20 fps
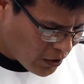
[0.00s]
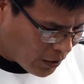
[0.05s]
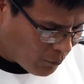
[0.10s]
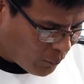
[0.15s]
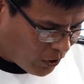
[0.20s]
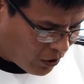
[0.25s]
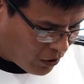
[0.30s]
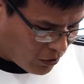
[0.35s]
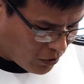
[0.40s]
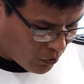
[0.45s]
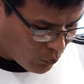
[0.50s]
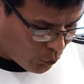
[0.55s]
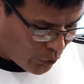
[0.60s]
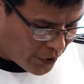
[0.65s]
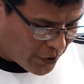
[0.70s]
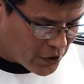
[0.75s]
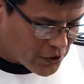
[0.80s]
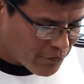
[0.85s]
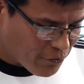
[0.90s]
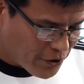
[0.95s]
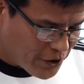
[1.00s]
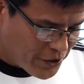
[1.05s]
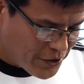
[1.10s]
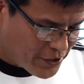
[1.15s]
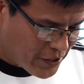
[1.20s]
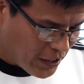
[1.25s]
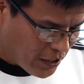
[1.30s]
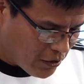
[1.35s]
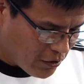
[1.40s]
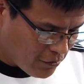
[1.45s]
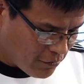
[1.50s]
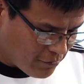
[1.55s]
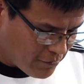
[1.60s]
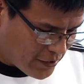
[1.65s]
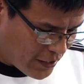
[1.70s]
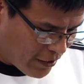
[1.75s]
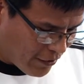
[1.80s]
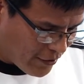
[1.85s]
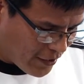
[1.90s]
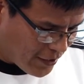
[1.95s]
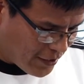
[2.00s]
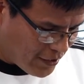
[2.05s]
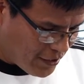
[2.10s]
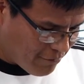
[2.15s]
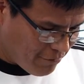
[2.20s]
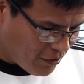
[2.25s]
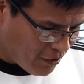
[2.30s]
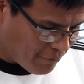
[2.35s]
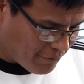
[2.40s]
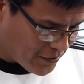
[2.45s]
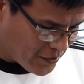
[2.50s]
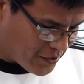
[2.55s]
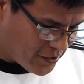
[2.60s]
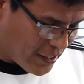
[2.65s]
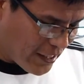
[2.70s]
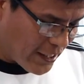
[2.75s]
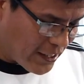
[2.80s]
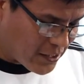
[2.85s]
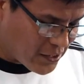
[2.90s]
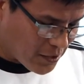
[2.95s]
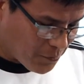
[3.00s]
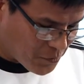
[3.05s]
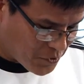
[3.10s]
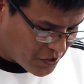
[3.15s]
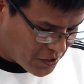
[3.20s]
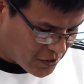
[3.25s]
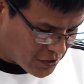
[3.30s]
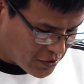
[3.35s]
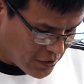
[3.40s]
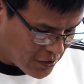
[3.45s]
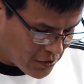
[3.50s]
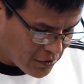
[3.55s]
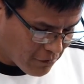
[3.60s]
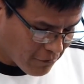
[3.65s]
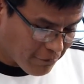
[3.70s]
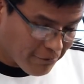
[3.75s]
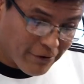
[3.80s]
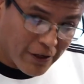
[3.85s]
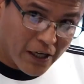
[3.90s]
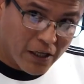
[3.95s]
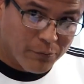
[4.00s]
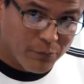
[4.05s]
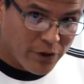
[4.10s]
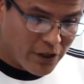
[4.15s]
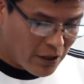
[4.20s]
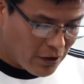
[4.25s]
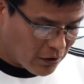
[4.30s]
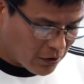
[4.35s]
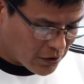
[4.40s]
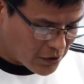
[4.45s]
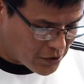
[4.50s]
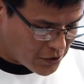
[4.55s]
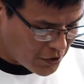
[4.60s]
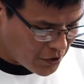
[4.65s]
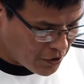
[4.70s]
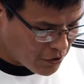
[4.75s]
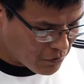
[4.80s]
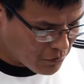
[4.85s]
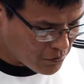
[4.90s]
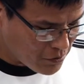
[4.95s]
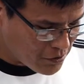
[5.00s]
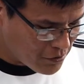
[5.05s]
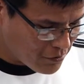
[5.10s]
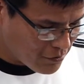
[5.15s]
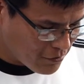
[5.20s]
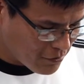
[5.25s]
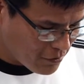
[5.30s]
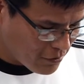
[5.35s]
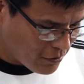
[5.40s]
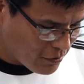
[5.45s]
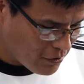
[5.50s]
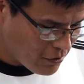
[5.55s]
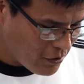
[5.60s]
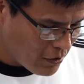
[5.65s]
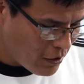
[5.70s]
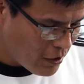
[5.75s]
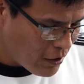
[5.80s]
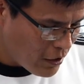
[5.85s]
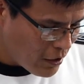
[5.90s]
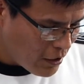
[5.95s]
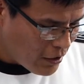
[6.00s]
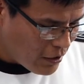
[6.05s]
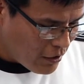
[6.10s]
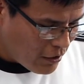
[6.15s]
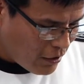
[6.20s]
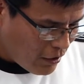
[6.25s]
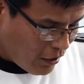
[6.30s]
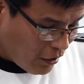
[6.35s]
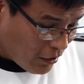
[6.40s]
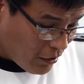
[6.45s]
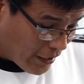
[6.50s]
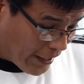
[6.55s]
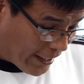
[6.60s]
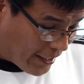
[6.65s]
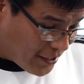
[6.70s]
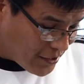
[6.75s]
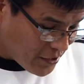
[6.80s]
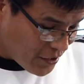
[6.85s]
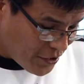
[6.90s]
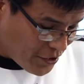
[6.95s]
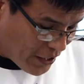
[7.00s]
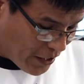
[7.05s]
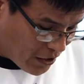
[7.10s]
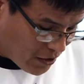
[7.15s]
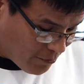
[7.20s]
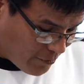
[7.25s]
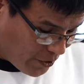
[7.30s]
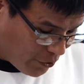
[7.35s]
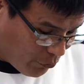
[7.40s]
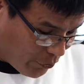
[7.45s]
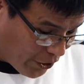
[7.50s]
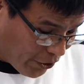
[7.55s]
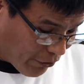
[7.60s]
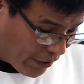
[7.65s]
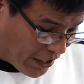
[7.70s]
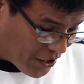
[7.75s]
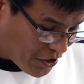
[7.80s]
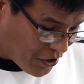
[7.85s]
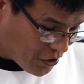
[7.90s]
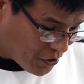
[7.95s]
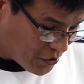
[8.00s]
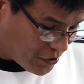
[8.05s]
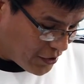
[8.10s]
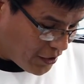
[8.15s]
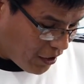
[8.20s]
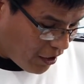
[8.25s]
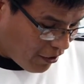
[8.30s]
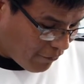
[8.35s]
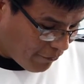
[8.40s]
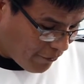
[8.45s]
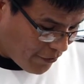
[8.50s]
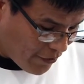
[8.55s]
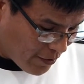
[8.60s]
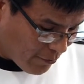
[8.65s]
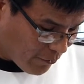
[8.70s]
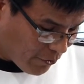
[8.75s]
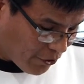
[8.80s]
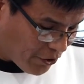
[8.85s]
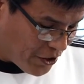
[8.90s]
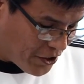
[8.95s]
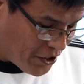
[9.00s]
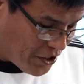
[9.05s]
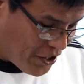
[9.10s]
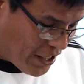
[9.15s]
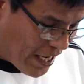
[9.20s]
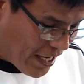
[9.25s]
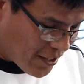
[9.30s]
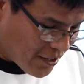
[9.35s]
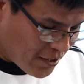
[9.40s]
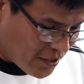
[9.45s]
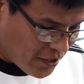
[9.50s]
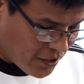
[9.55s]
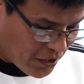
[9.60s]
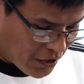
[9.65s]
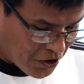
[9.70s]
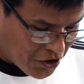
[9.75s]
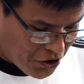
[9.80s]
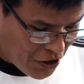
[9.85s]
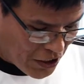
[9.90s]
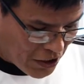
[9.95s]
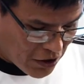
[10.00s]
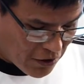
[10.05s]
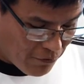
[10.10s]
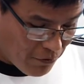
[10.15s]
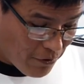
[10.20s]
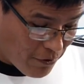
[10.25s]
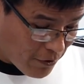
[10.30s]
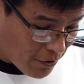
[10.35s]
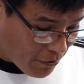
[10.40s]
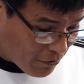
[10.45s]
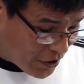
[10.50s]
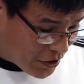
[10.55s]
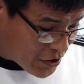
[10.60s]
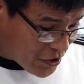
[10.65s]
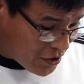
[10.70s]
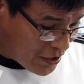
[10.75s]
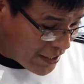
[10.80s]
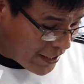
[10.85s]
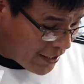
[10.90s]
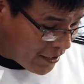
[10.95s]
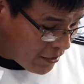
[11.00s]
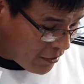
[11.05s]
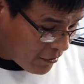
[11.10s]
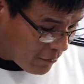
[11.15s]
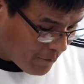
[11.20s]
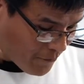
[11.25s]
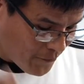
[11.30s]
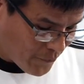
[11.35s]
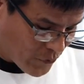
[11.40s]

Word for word: come all, witness for yourselves how they live off a steady subsistence of fried bread and casinos. Ladies and gentlemen, we graciously offered them Christianity in exchange for their rich land.